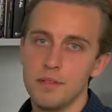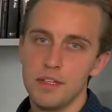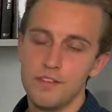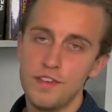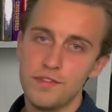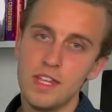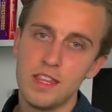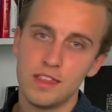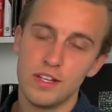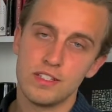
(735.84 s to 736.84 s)
50,
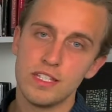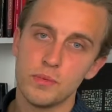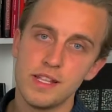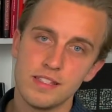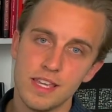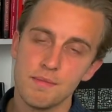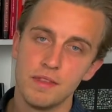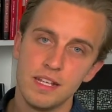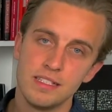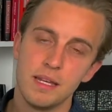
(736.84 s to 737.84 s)
30, 20,
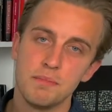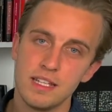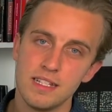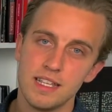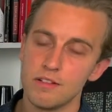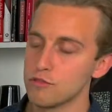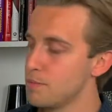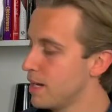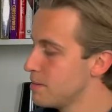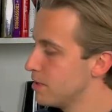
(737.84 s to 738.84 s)
10% debt
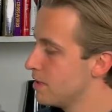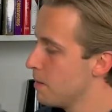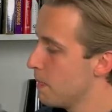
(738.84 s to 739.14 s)
repayment,